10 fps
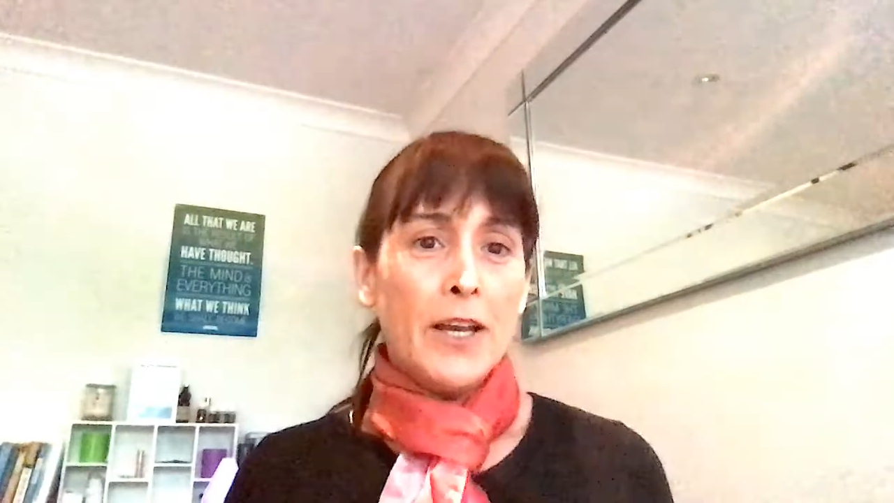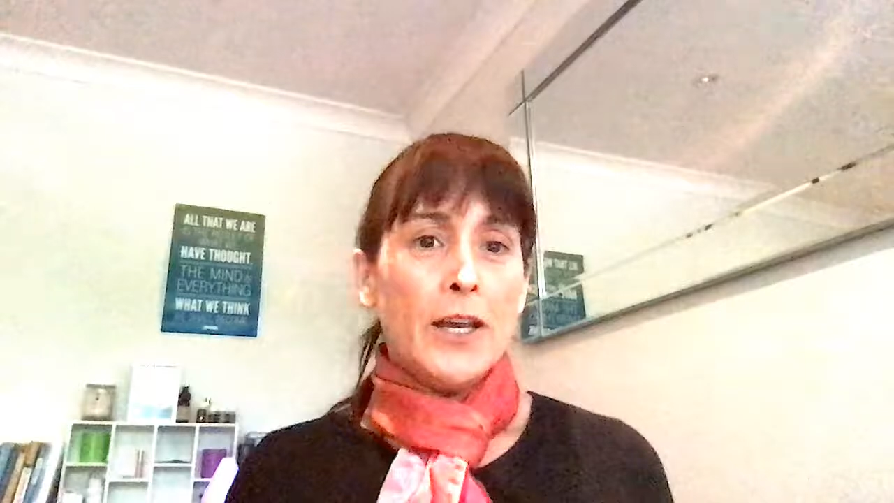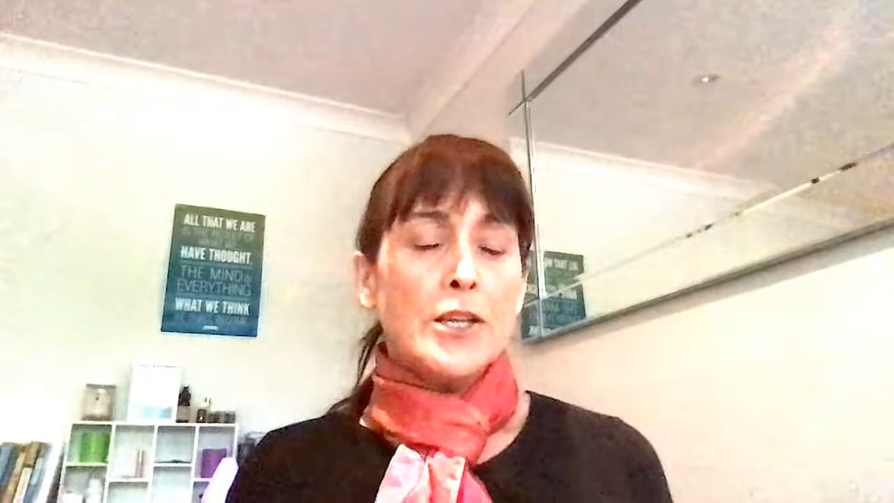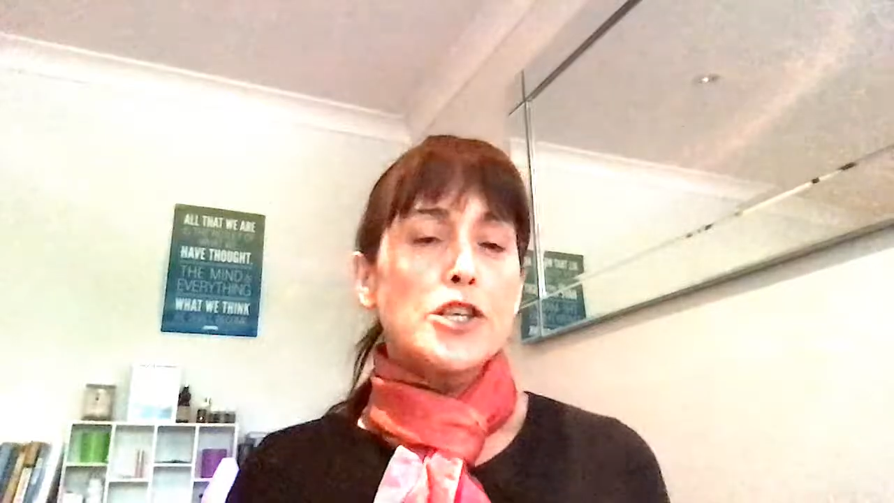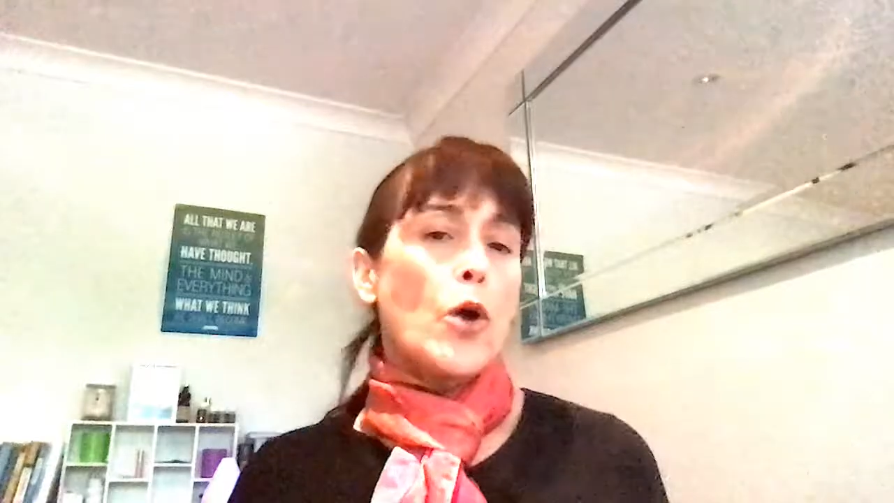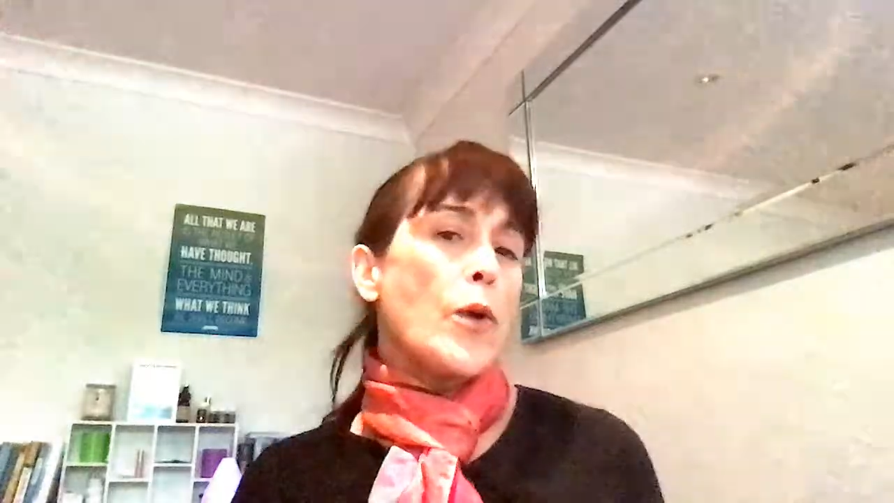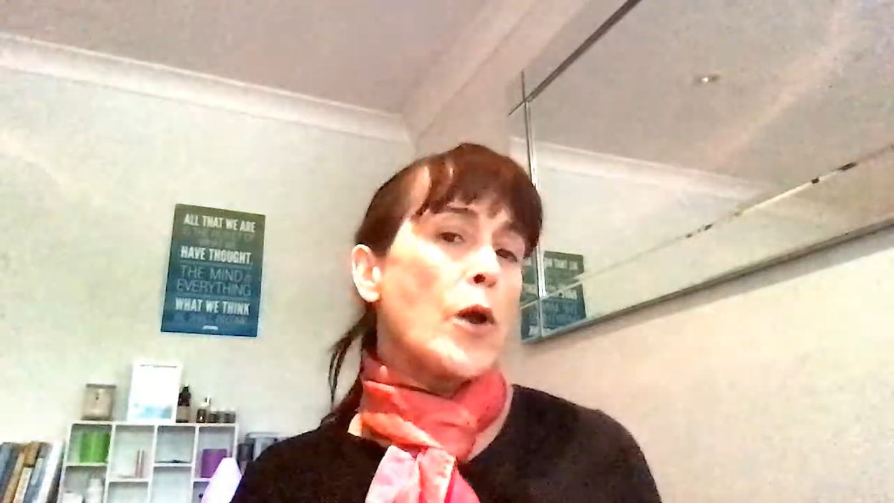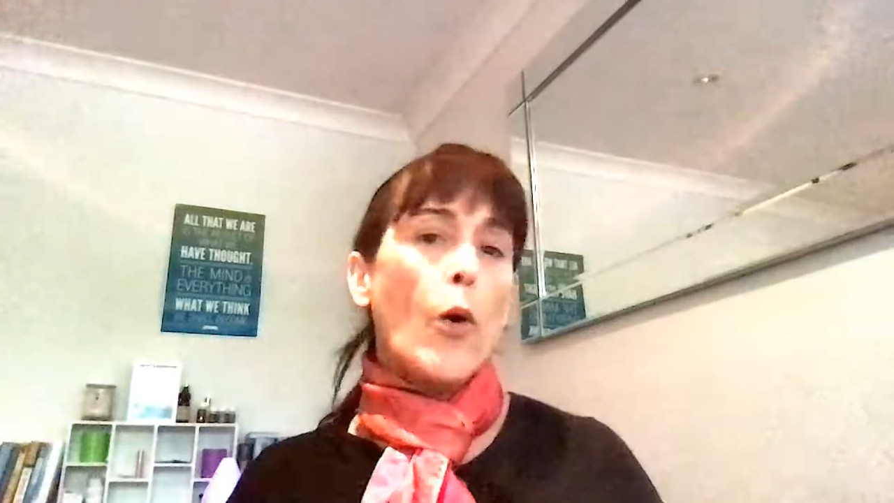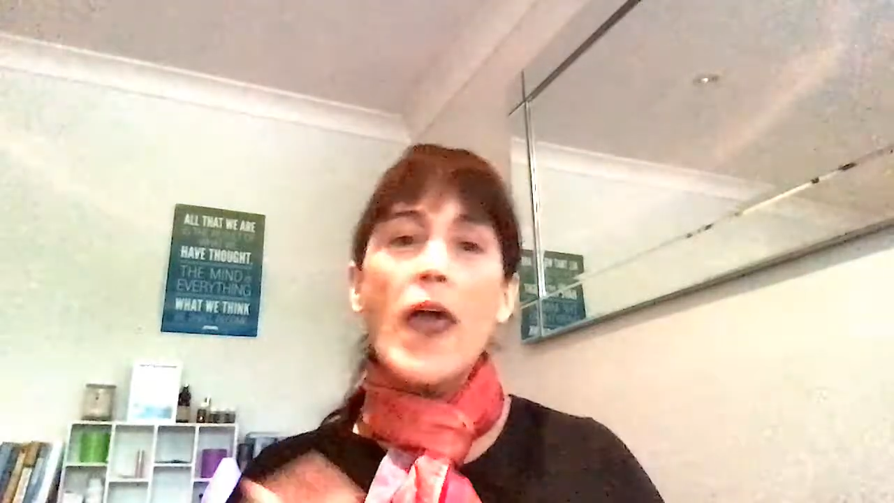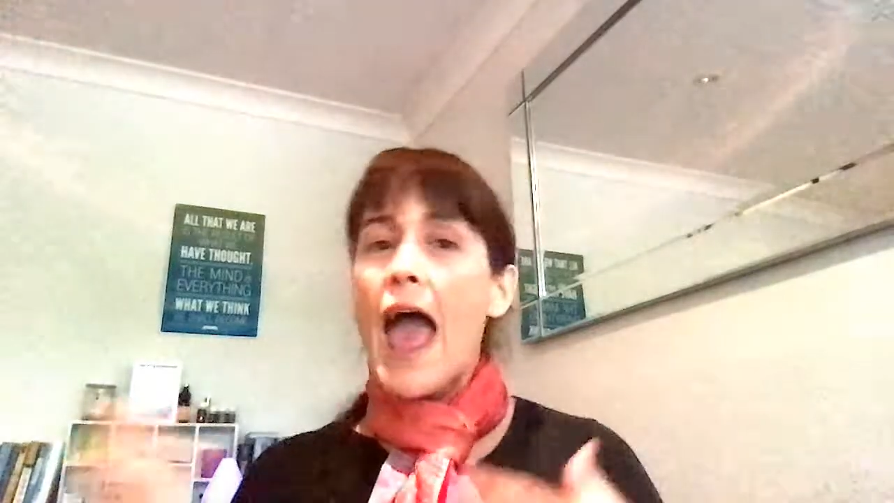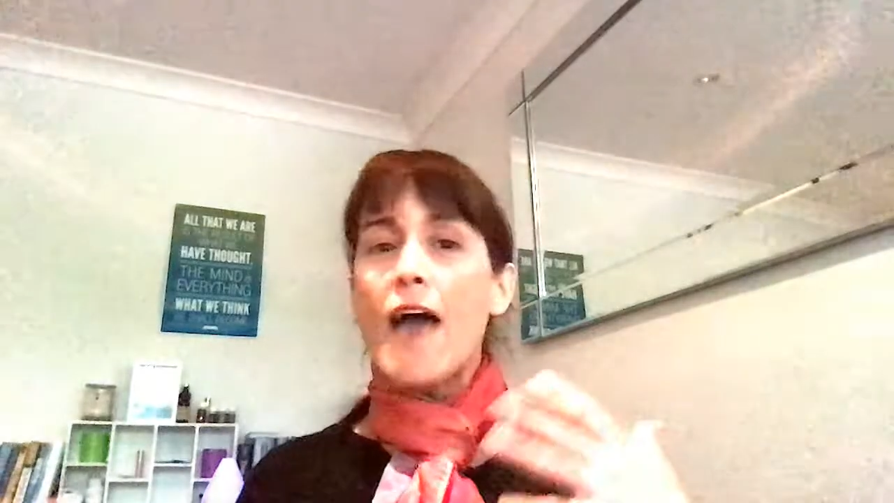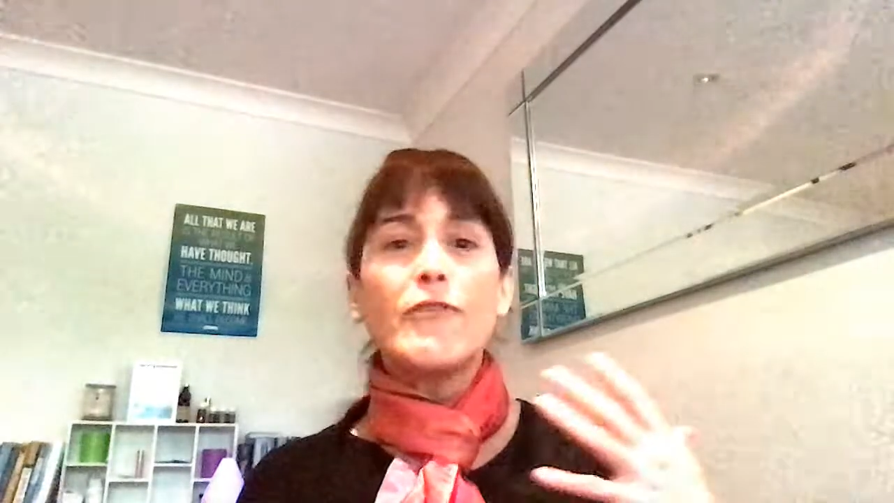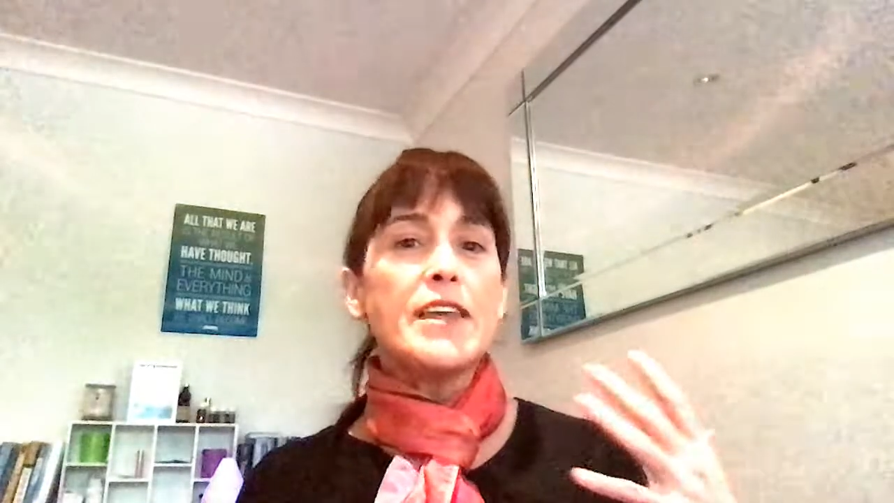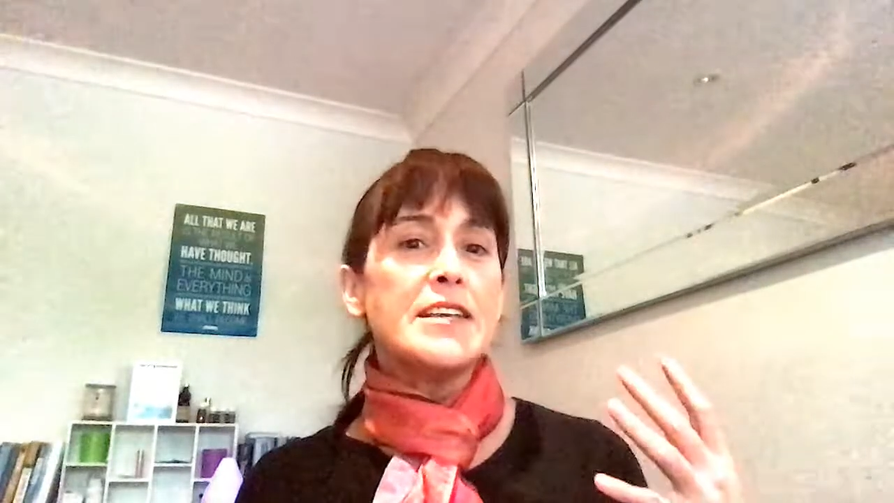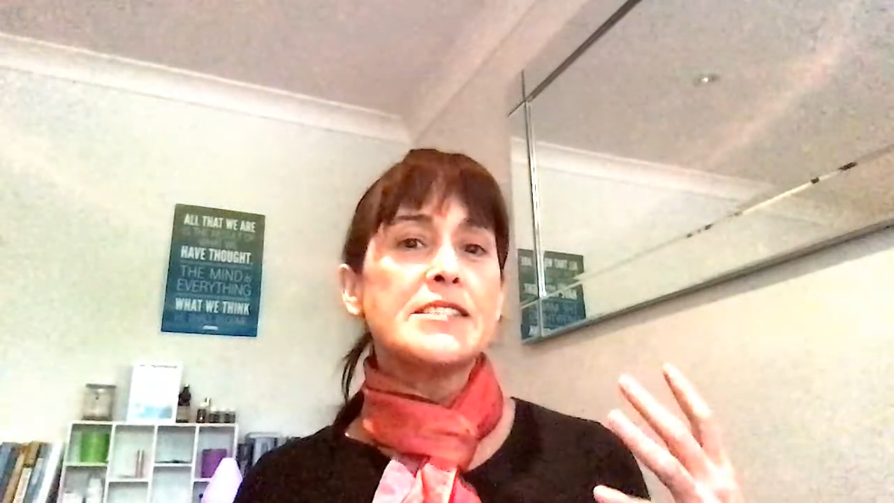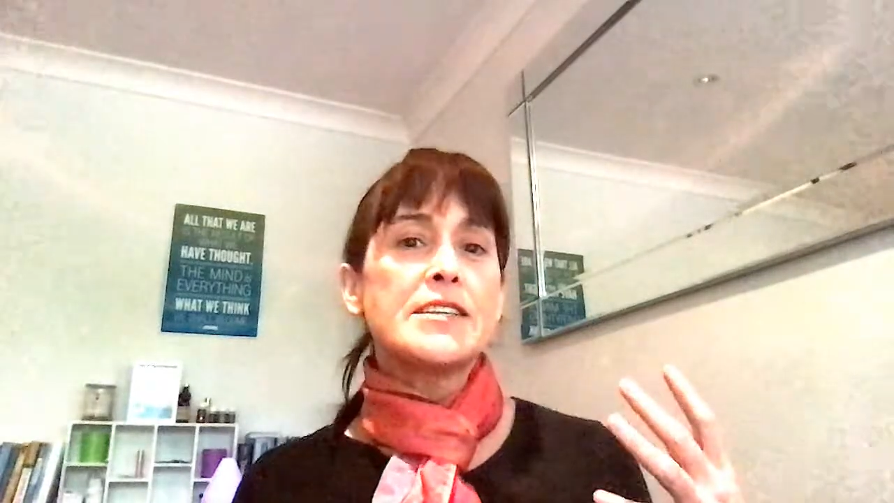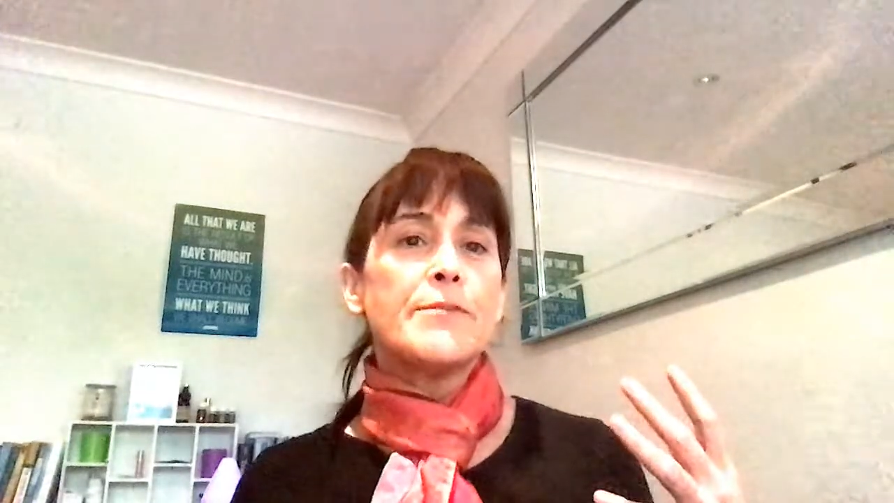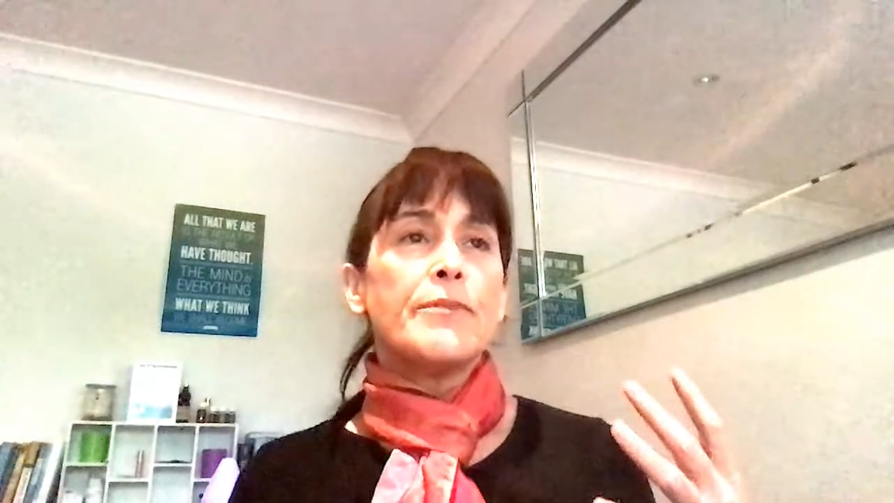So we all have these